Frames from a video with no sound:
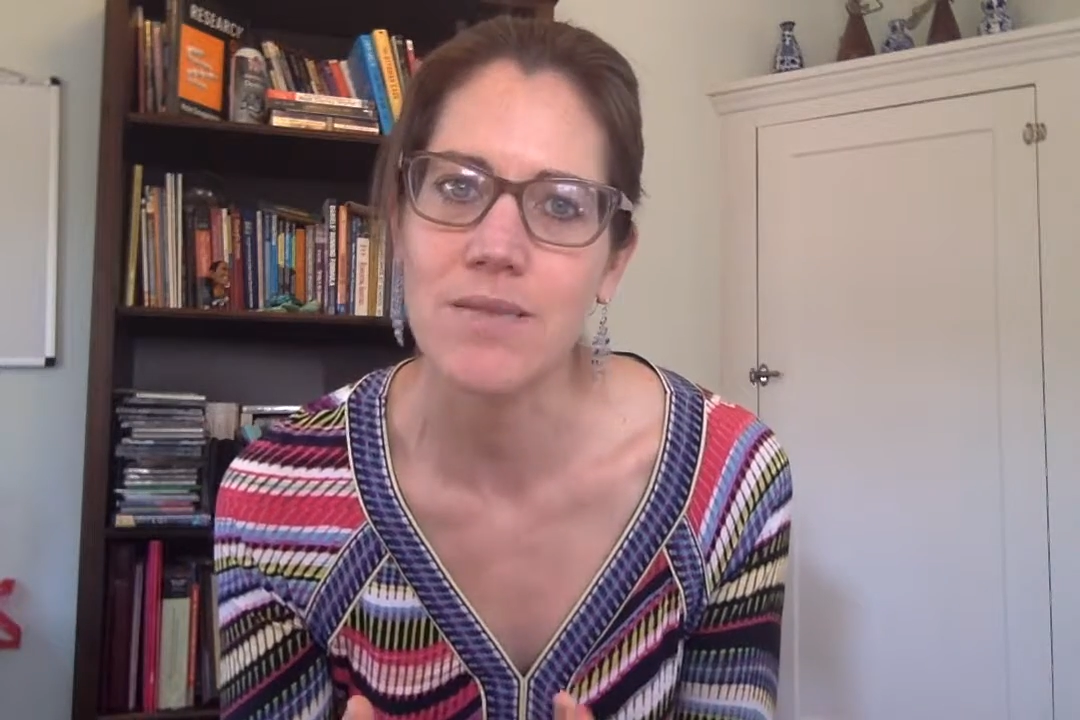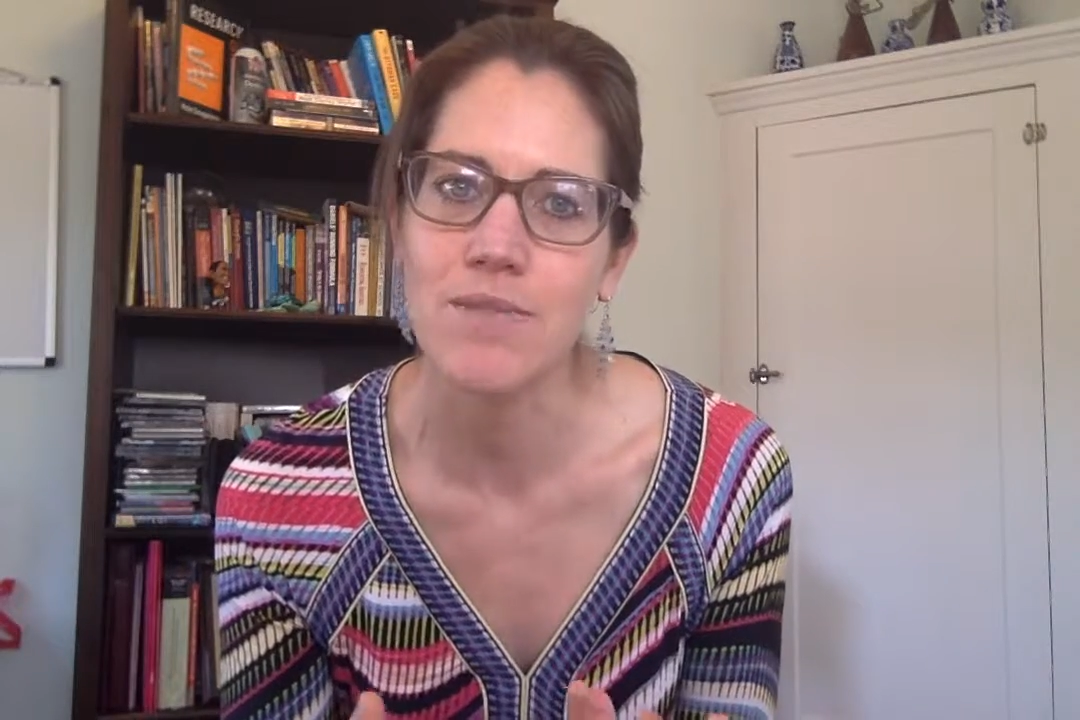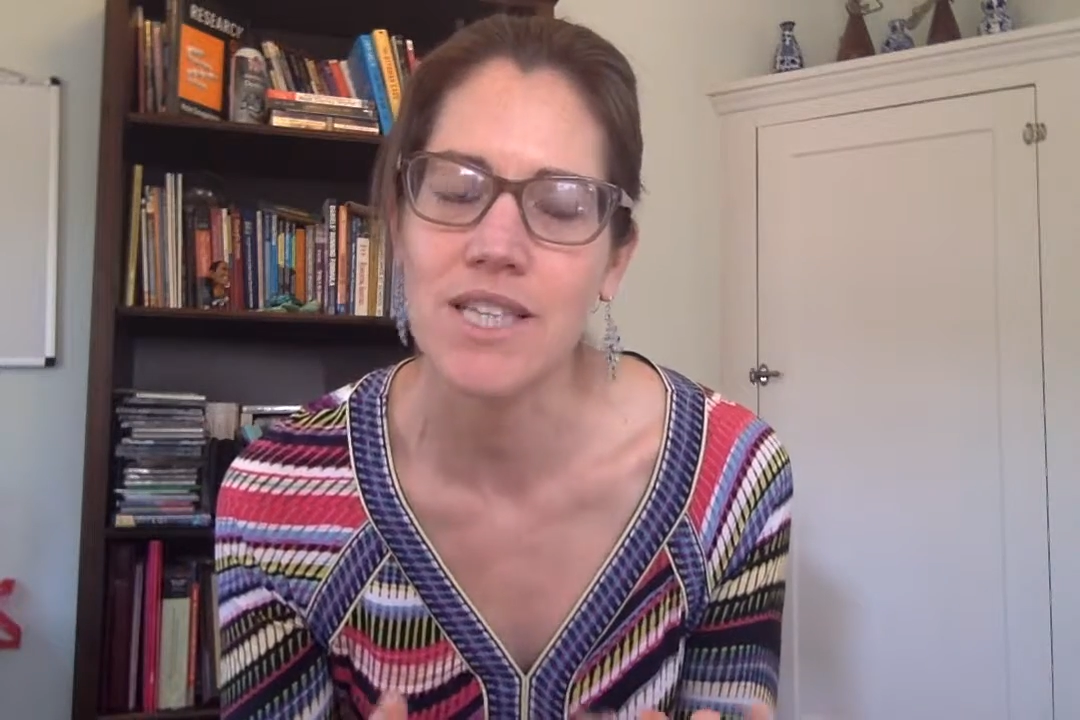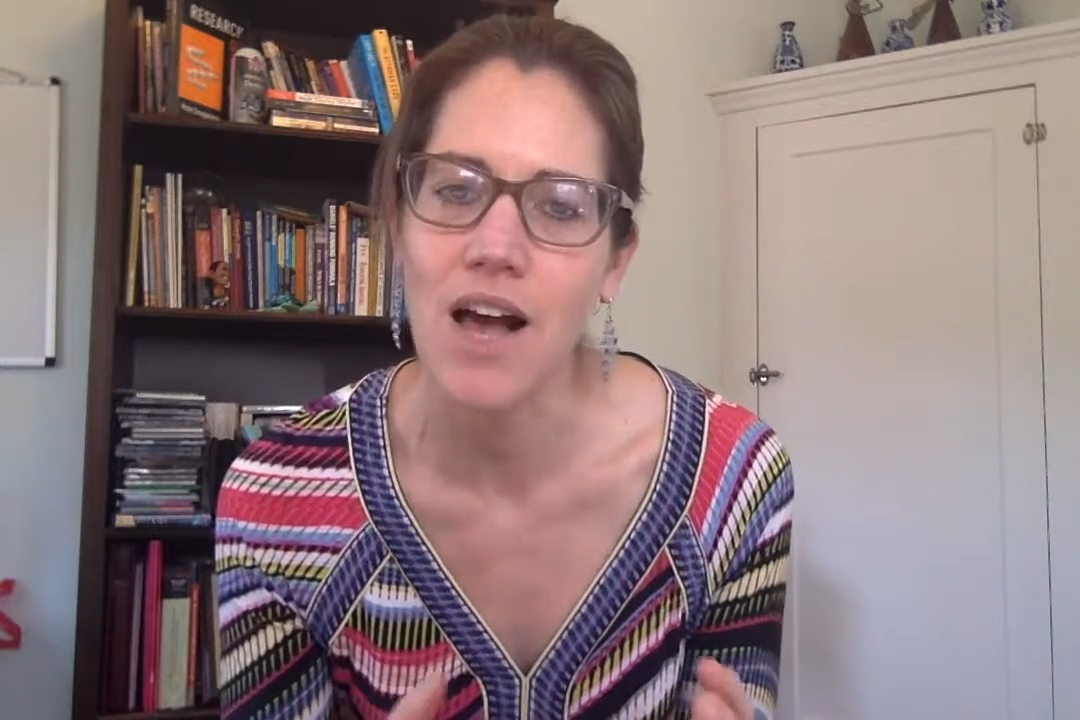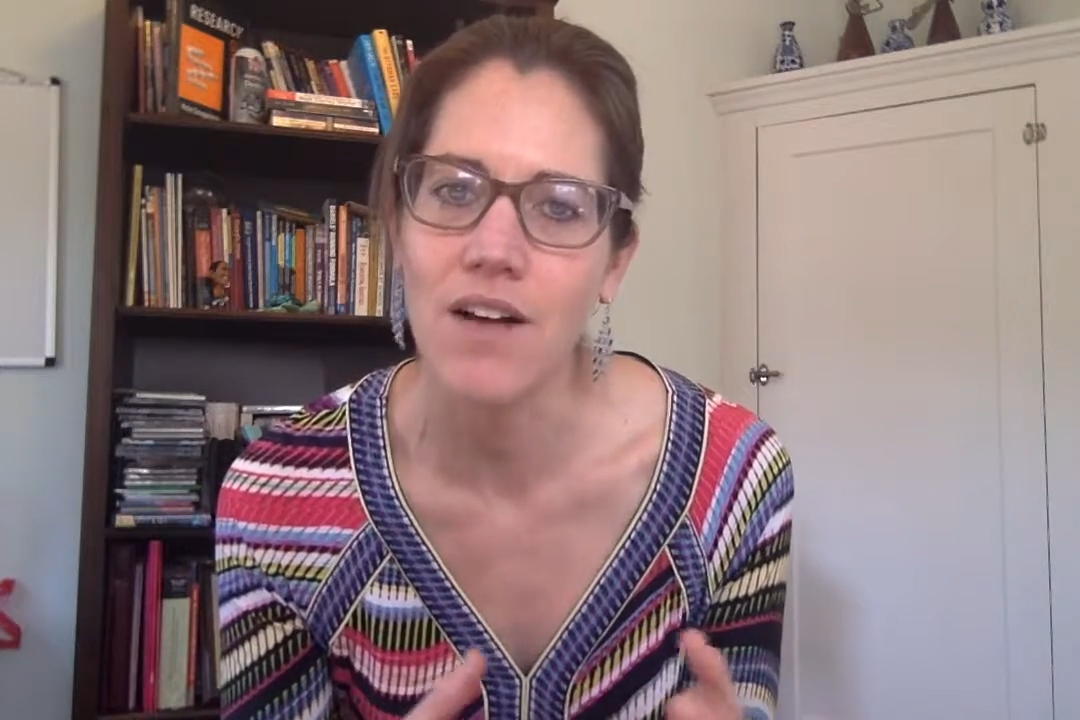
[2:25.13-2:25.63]

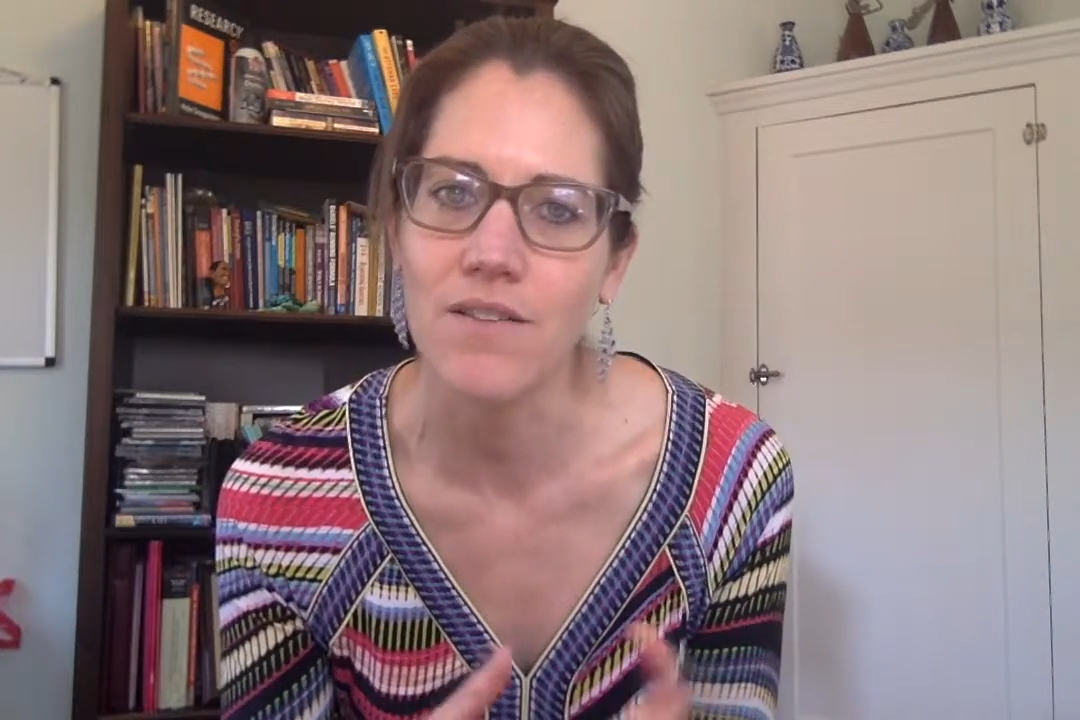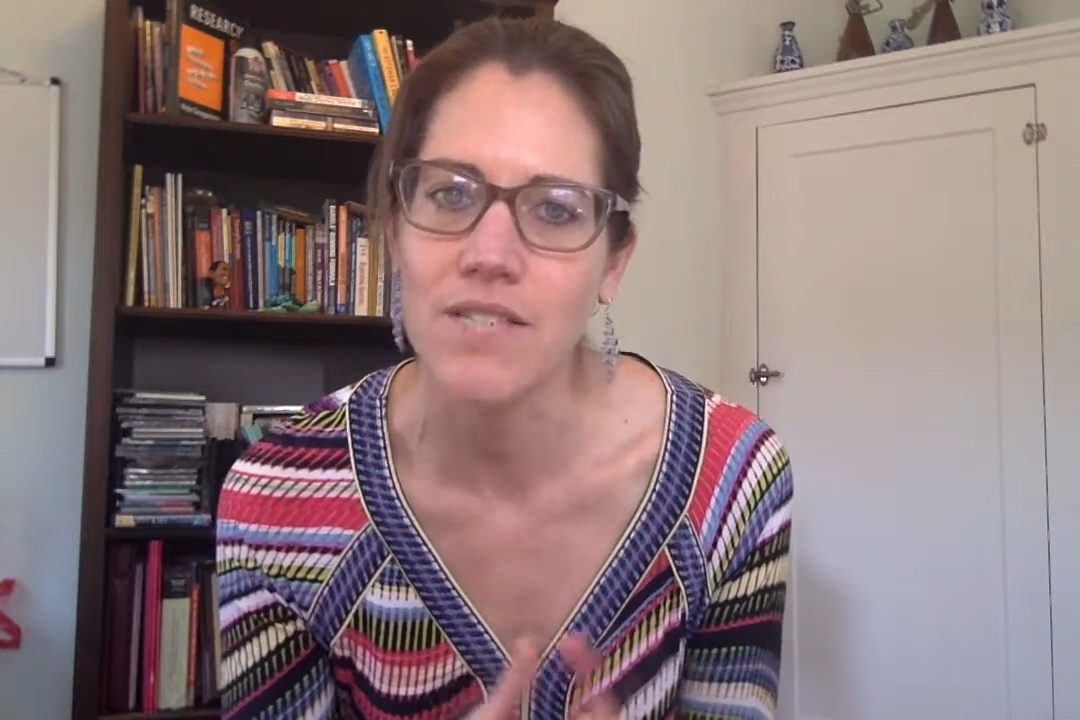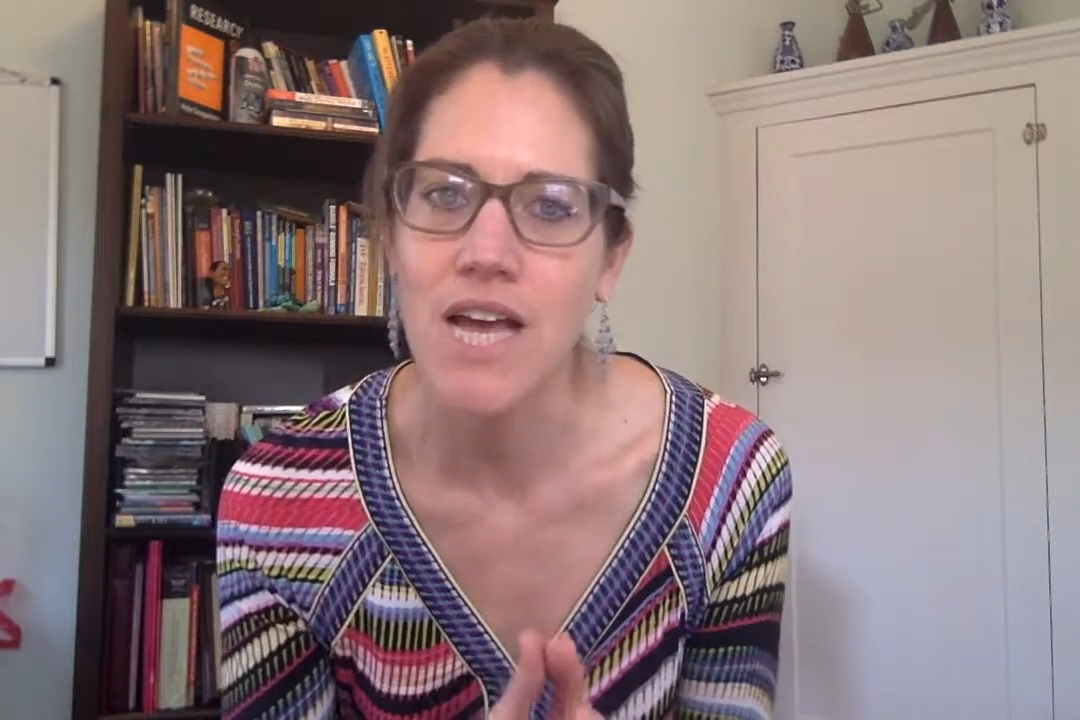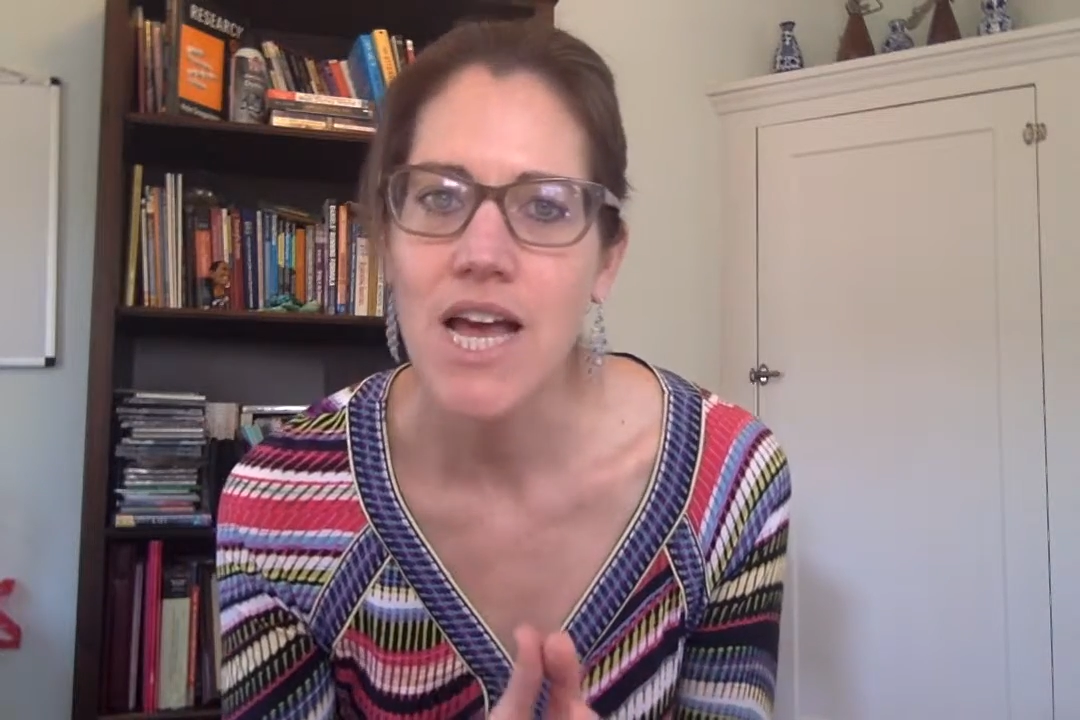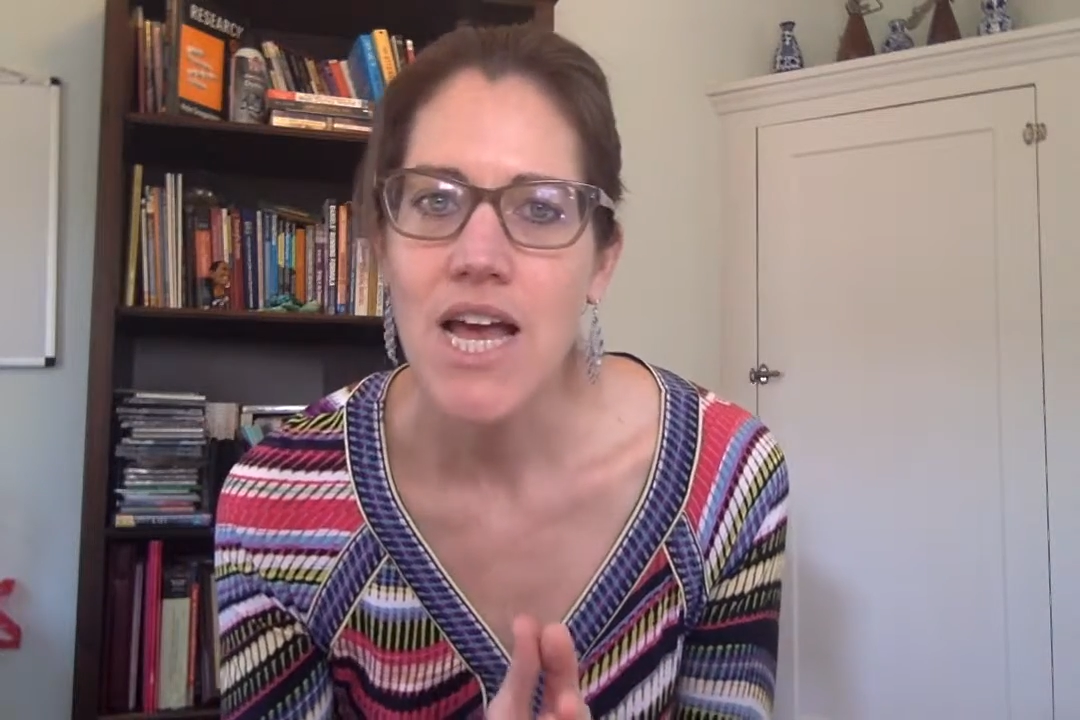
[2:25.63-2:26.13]
themselves,